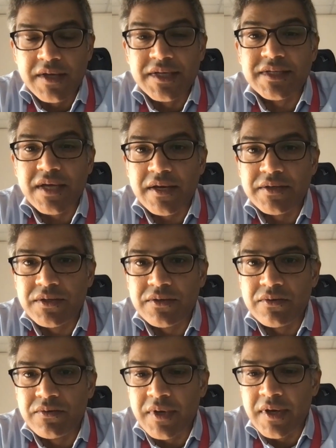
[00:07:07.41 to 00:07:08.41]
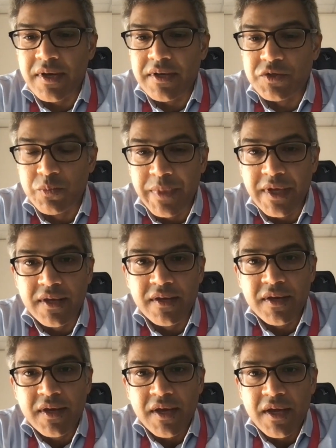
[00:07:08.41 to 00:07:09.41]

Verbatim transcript: designed to be